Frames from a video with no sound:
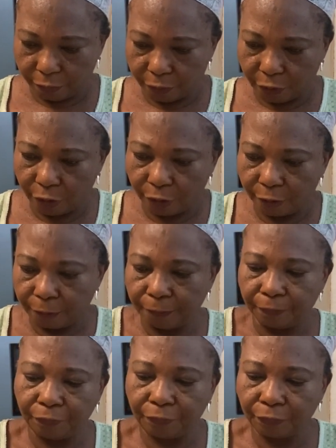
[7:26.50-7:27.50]
Hmm.
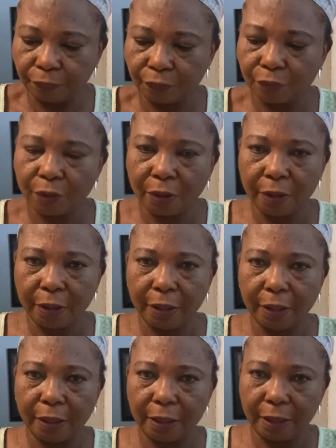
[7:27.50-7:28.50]

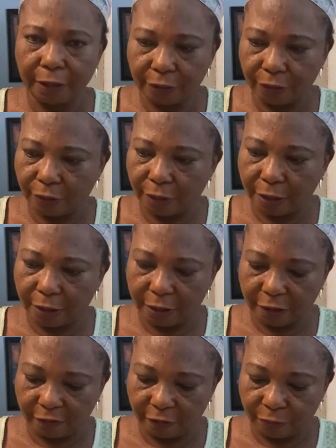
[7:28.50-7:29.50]
I'd like to add
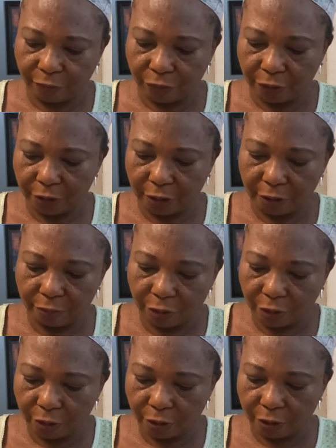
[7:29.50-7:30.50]
evaporated
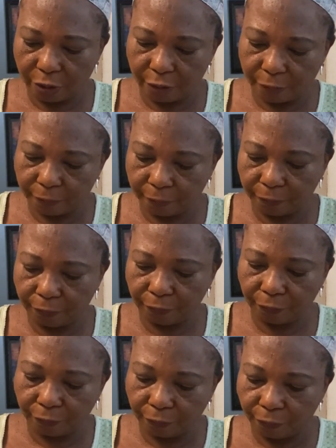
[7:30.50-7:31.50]
milk
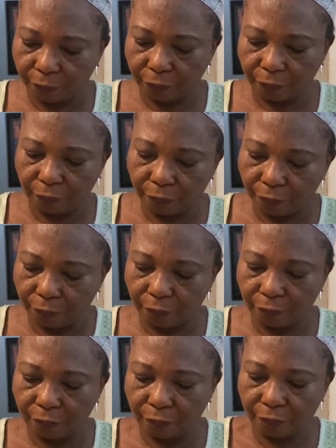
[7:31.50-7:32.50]
guys I
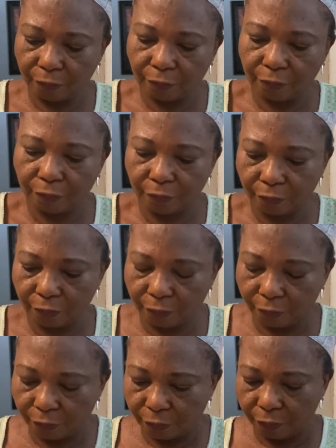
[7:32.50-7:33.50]
always like to
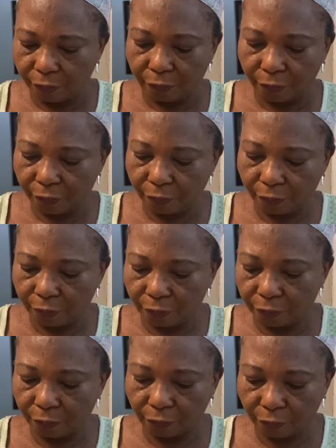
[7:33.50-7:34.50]
add evaporated
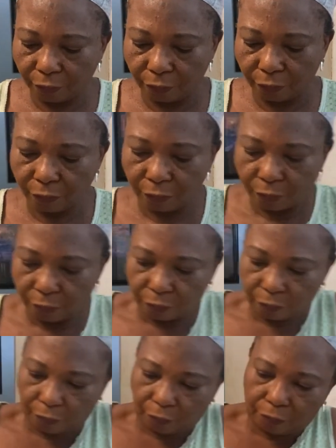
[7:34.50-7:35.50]
milk
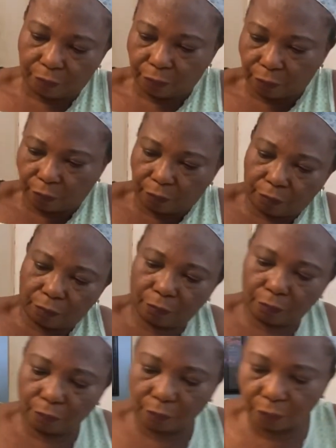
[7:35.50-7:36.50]
to my
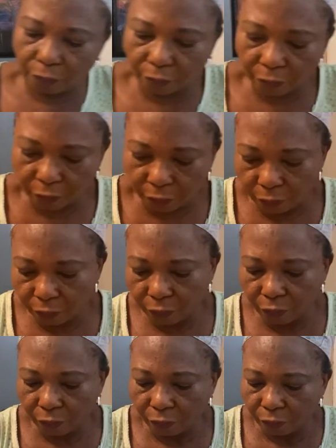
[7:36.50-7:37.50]
akamu it takes it to
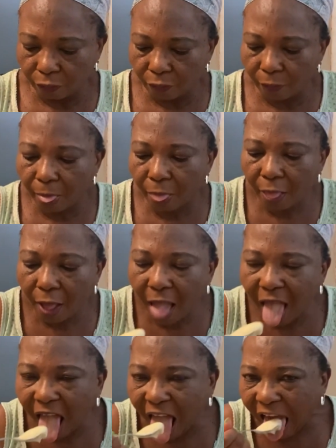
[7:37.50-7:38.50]
another level
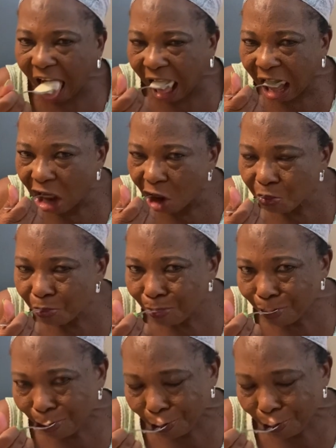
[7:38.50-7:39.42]
I promise you